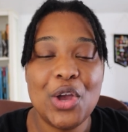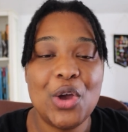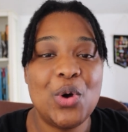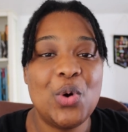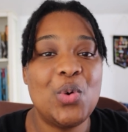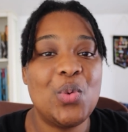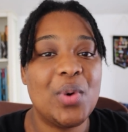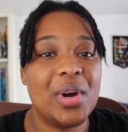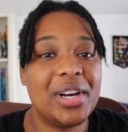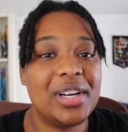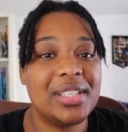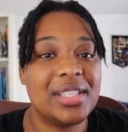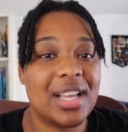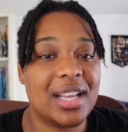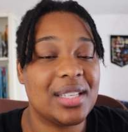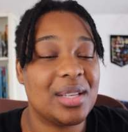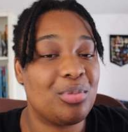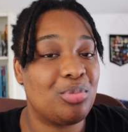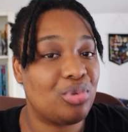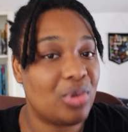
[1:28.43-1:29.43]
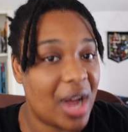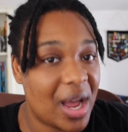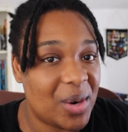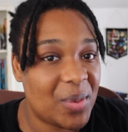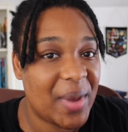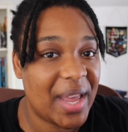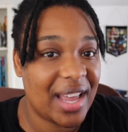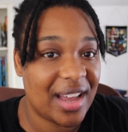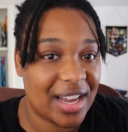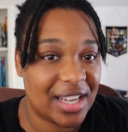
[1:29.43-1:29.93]
who works as a
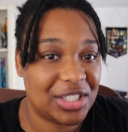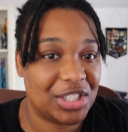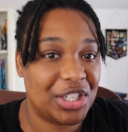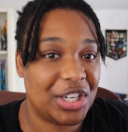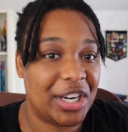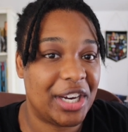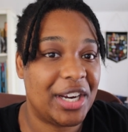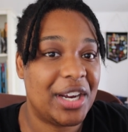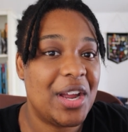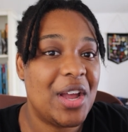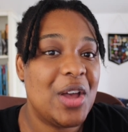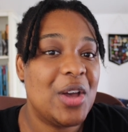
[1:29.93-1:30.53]
Broadway usher